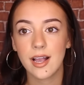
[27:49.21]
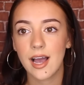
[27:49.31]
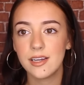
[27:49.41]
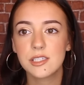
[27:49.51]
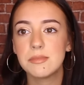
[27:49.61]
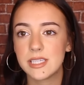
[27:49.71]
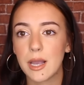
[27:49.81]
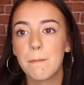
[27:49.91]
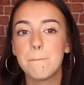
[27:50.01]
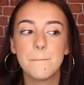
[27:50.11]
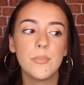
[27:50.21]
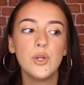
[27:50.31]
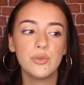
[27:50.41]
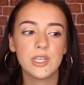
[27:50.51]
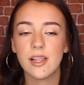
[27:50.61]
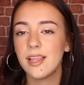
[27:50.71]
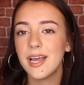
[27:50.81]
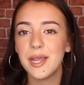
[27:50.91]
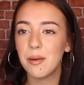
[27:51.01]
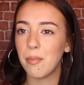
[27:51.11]
It kind of smells like
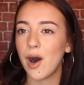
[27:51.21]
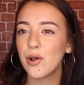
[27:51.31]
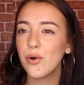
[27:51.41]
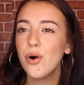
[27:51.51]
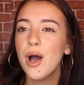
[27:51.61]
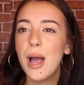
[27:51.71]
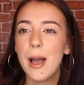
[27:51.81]
Nutella in a bottle,